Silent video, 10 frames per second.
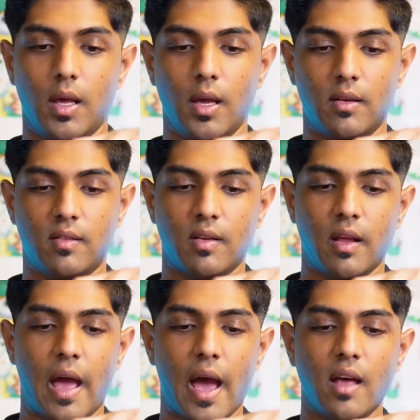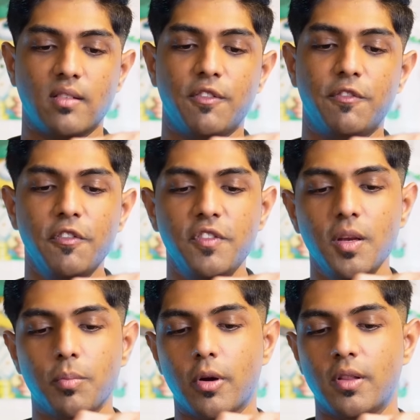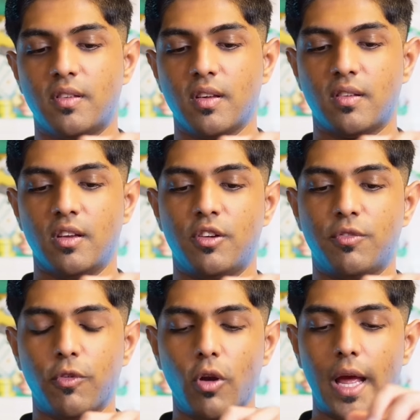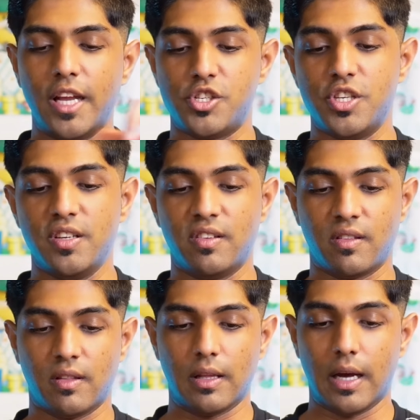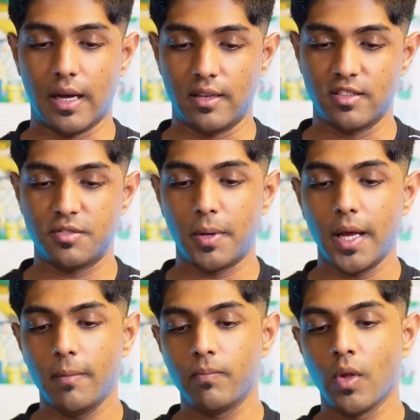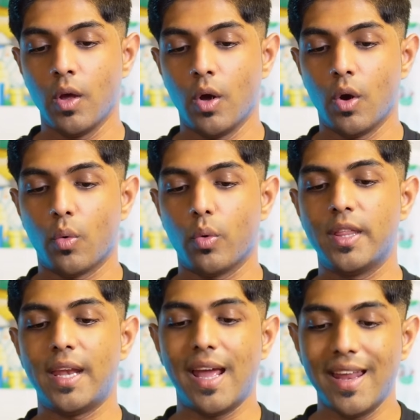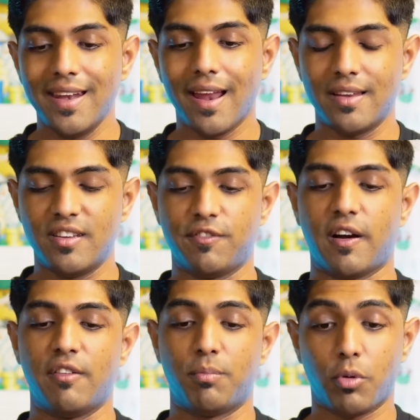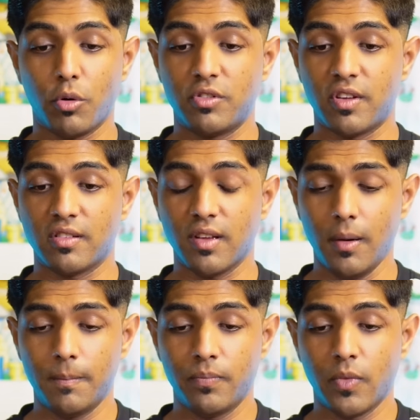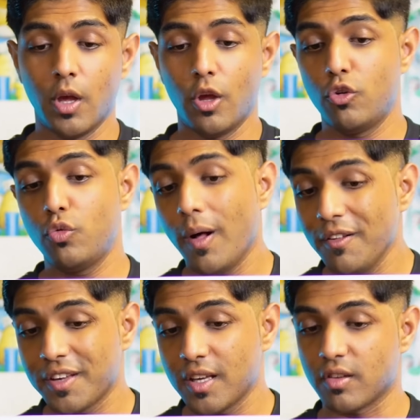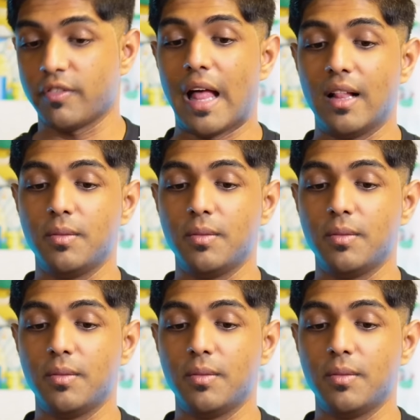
It has a 15.6-inch Full HD display with an N95 processor, 12 gigs of